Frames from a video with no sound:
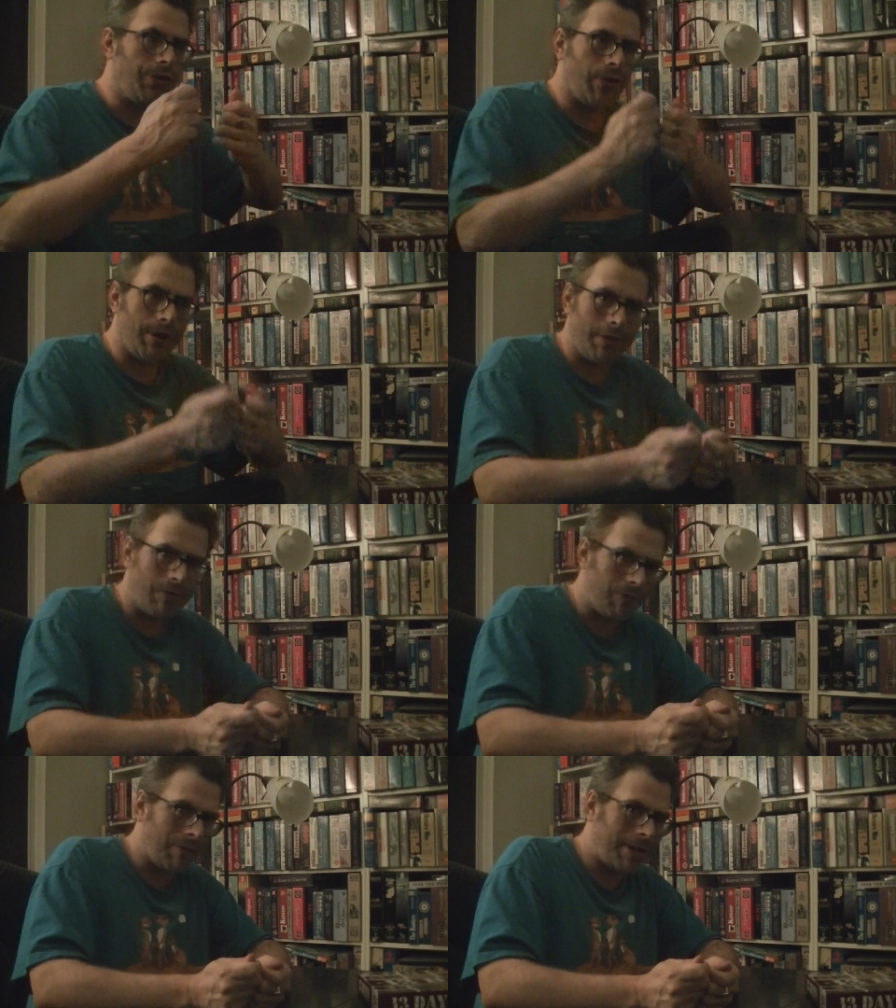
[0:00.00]
choice of
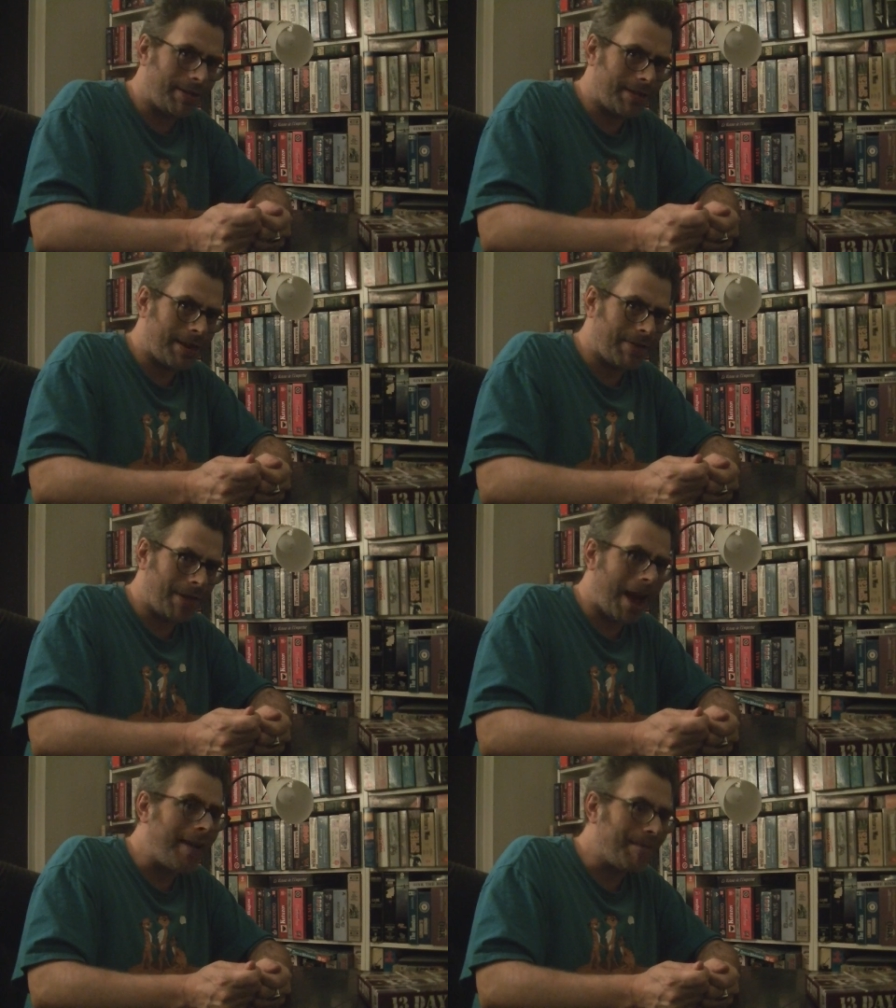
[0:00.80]
events that I've
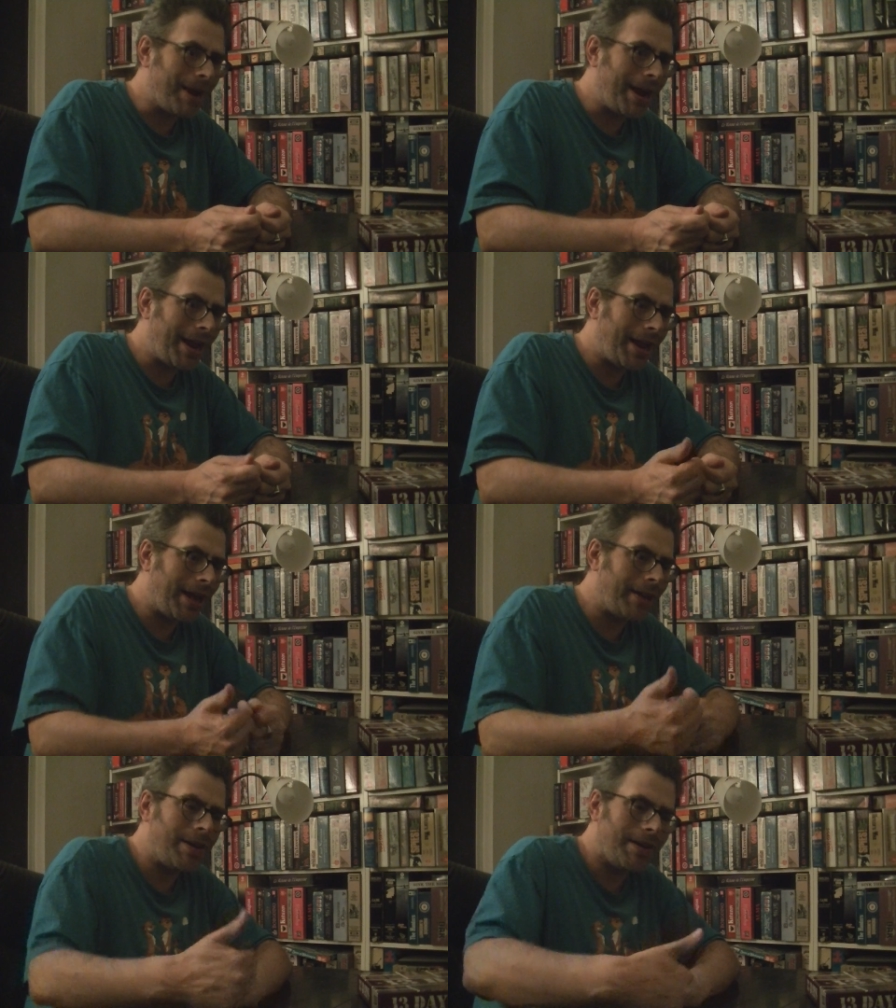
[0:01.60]
got in my
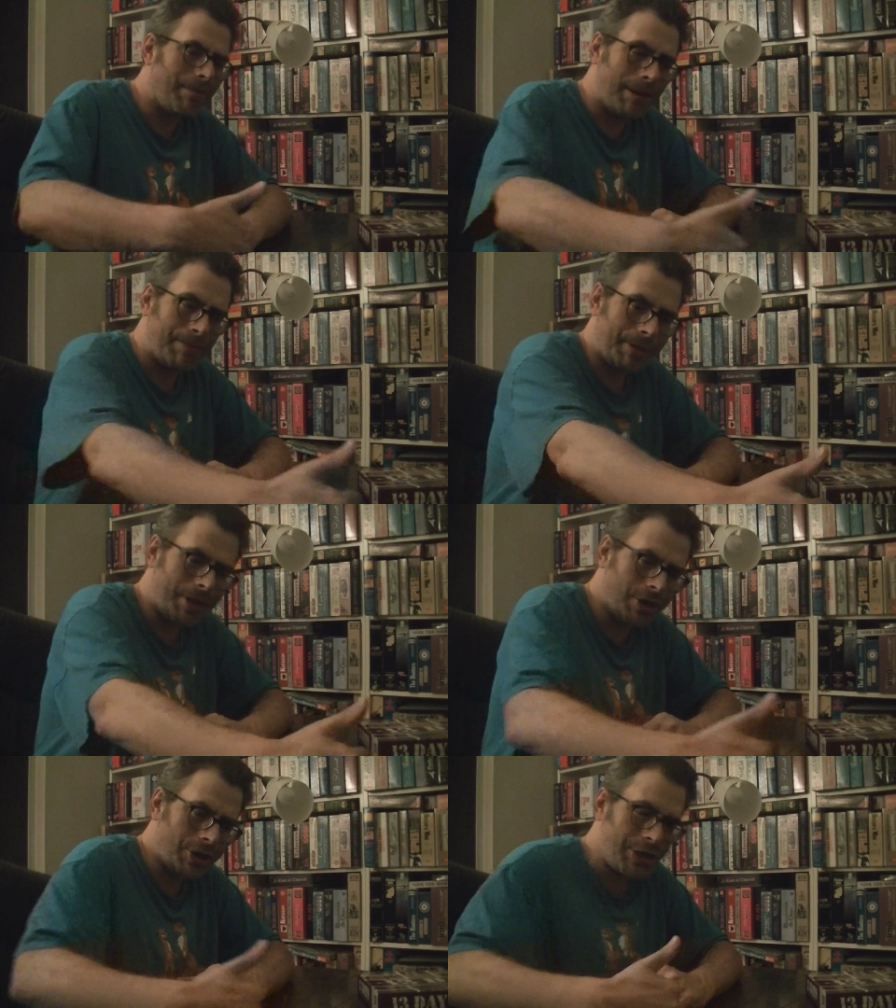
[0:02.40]
hand, my
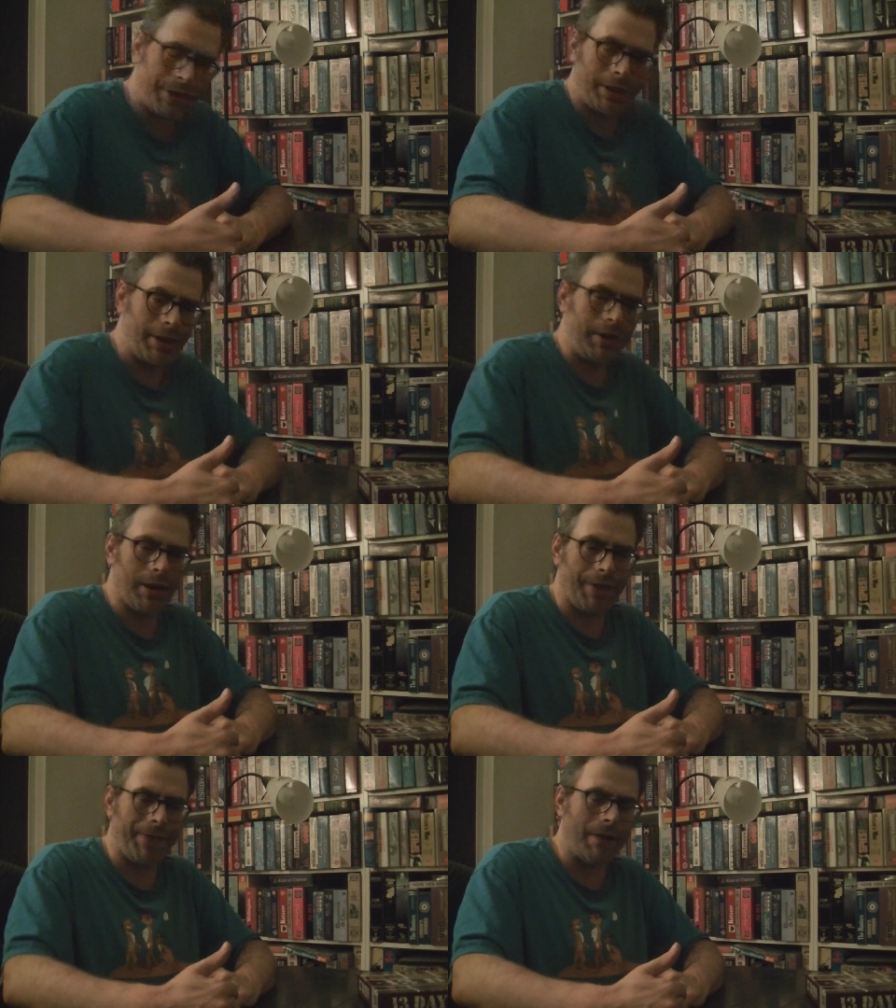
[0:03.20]
position in the
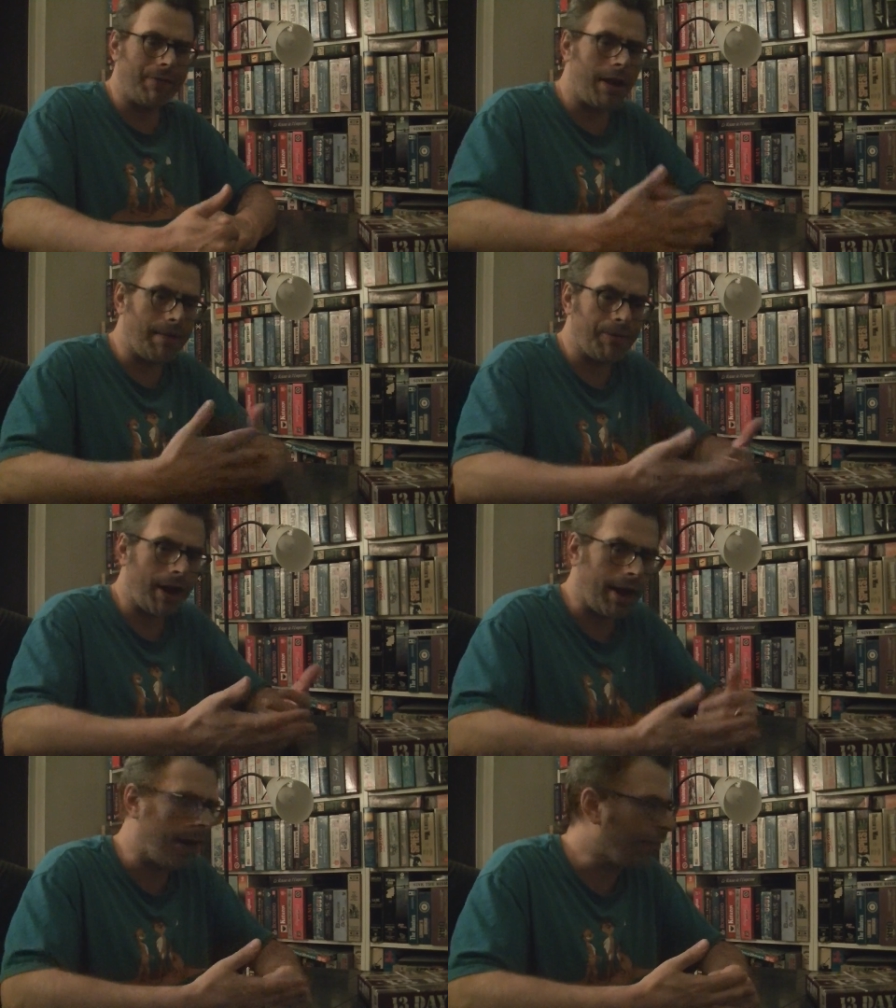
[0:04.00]
uh, DEFCON
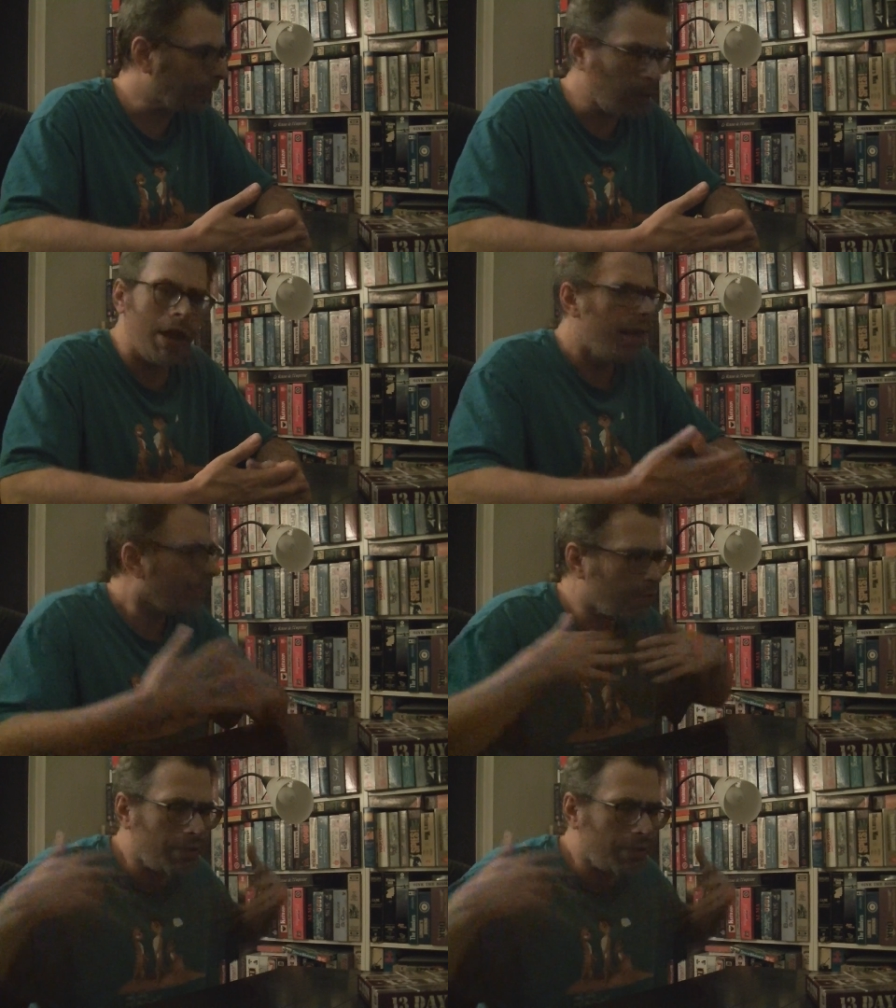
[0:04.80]
track, and everything. There's